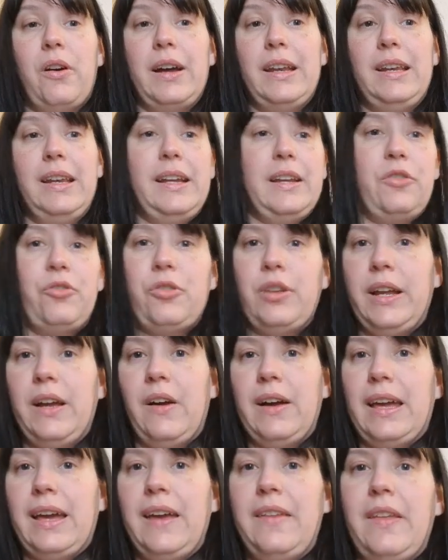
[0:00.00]
I literally, I
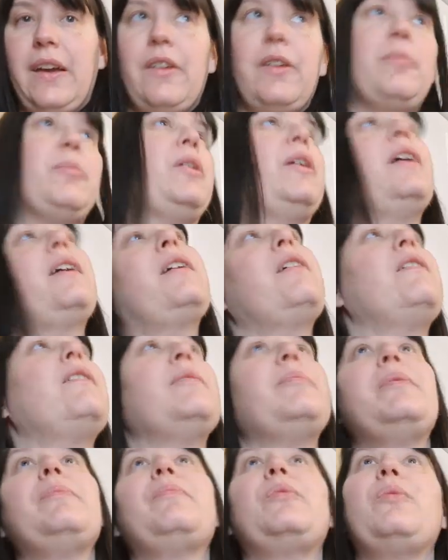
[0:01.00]
get there and I'm like, I can't
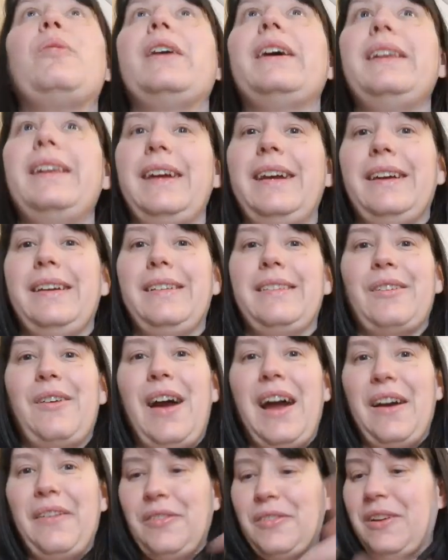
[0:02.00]
remember what I need. So I
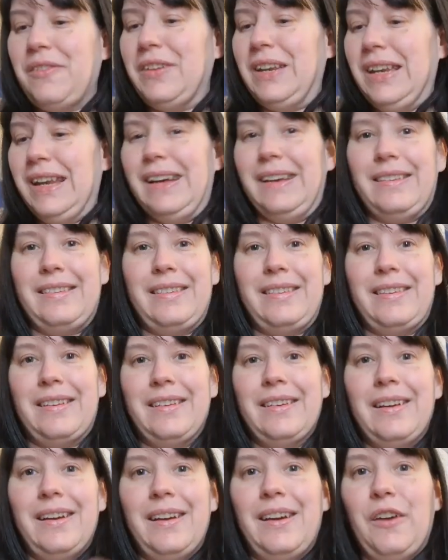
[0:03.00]
have to have a list
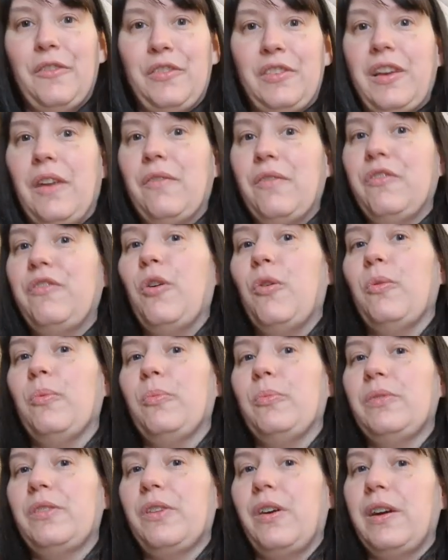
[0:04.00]
of some
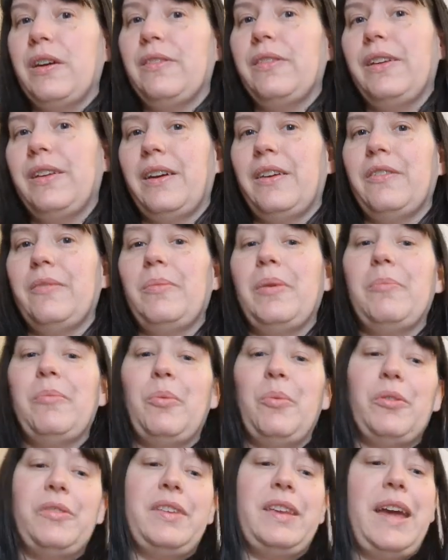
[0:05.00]
form. So, you know, remember
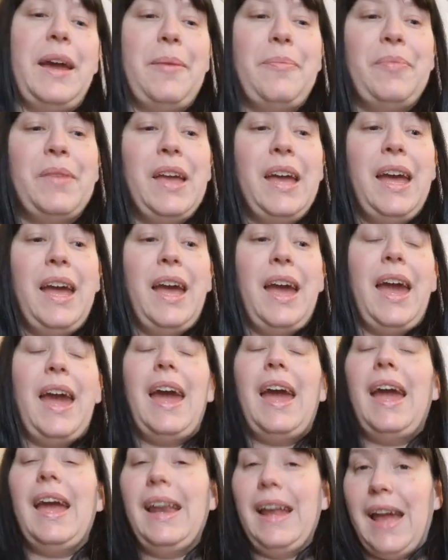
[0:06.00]
what to get.
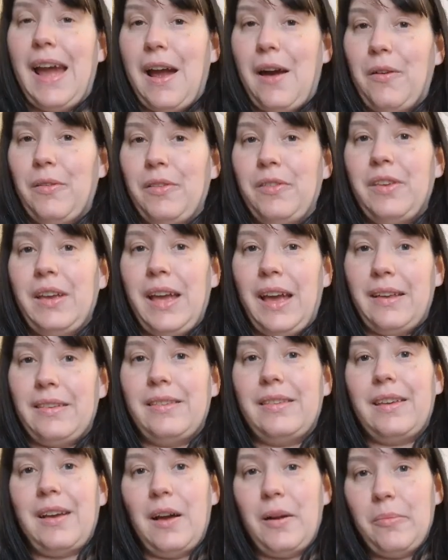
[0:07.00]
Anyhow, so
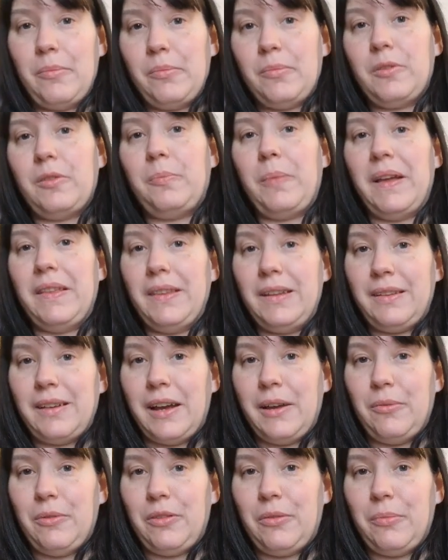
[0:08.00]
yes, come spend the
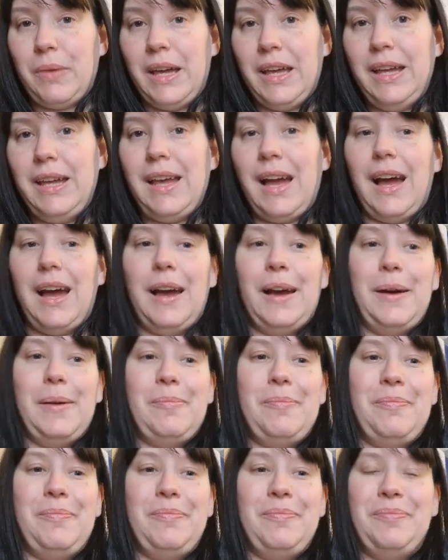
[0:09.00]
day with me.
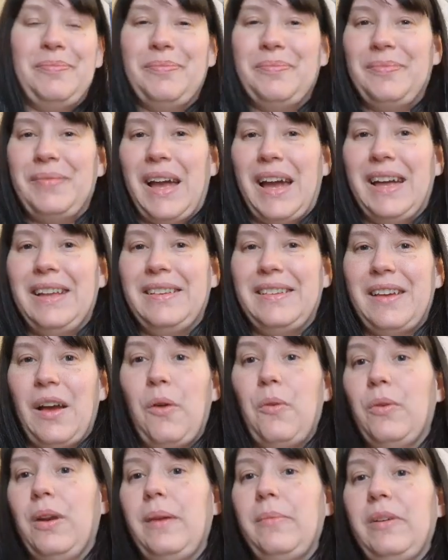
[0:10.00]
Um, and uh,
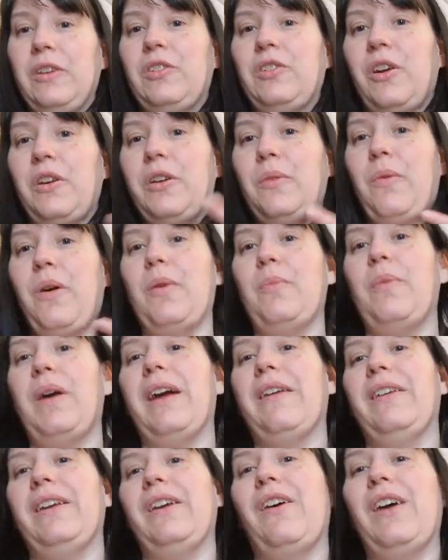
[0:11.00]
oh, let me show you what I'm
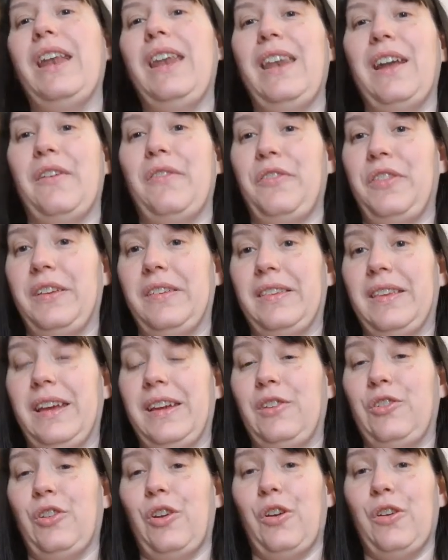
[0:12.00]
wearing. I love this
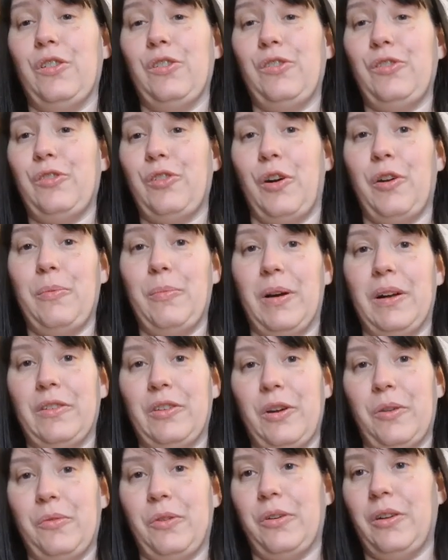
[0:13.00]
t-shirt so much.
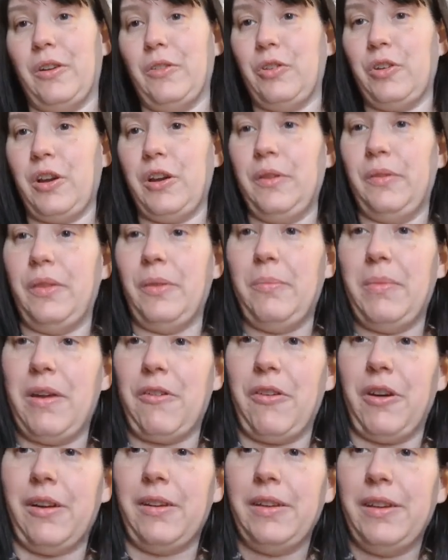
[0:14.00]
Hold on, I'll show you in the
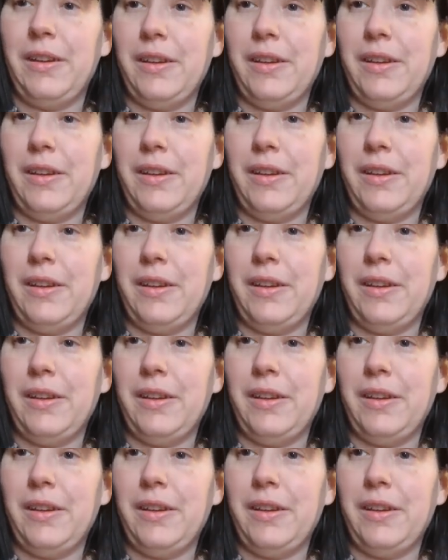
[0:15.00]
mirror.